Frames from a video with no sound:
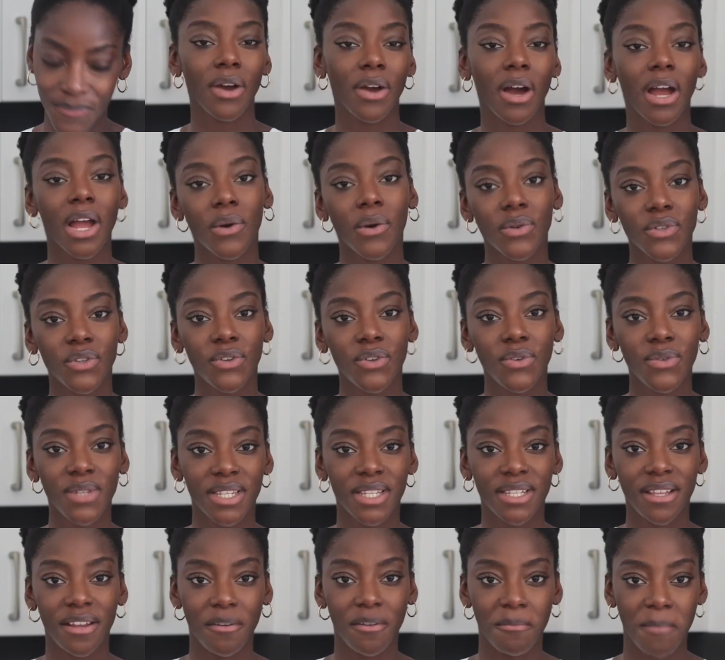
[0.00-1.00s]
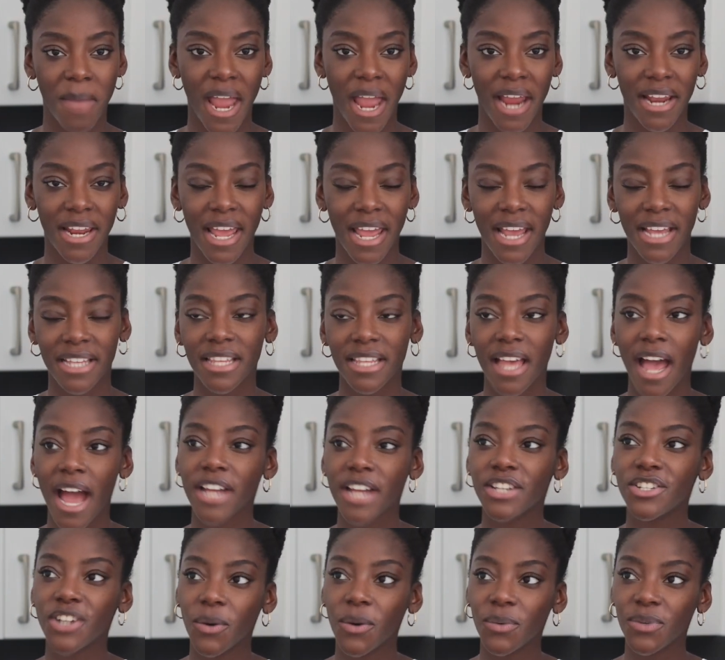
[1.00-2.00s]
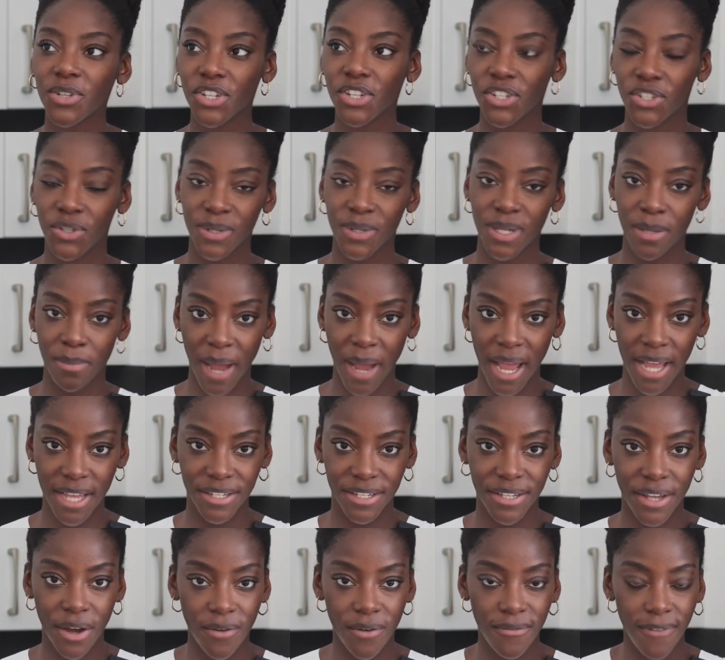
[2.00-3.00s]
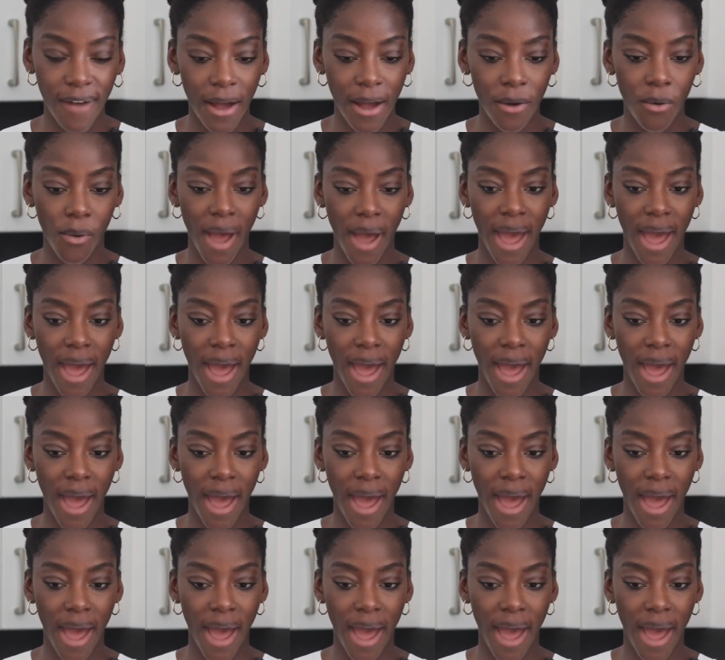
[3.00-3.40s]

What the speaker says: I also use, instead of mayonnaise, I don't just use it by itself. I will